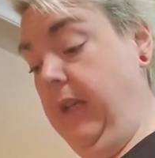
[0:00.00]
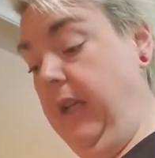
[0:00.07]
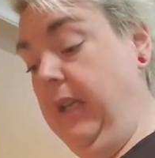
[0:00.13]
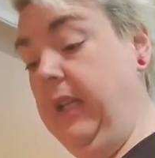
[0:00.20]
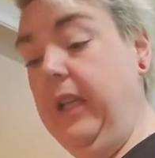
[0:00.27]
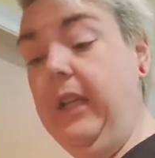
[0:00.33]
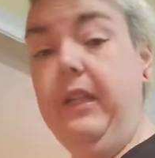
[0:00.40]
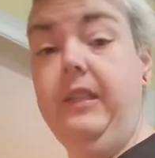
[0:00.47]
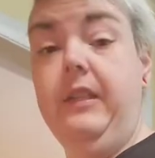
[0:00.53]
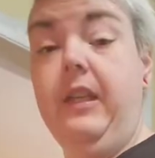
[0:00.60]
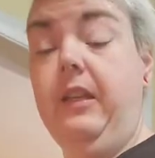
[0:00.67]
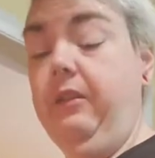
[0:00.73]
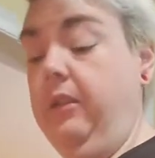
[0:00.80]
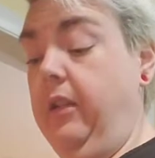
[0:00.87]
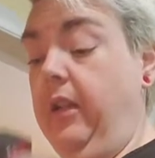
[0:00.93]
And like I
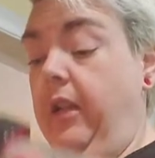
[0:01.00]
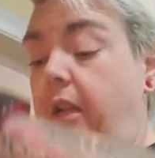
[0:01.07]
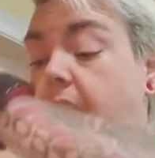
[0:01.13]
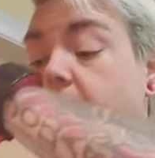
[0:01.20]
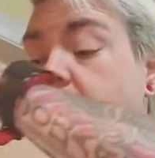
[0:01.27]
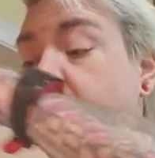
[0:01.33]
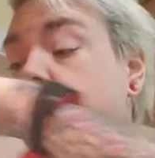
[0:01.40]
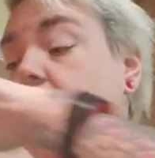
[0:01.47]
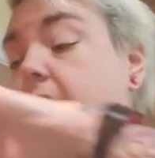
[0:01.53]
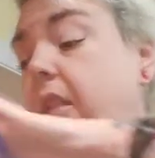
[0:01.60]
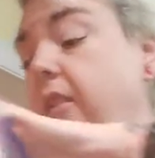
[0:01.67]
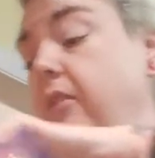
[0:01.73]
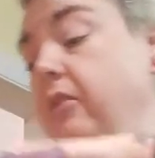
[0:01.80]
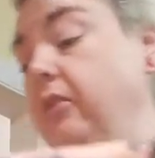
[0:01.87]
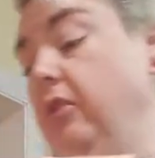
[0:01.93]
said, you could
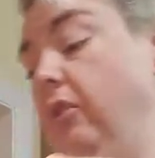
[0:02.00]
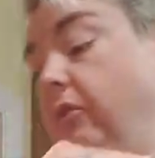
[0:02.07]
either go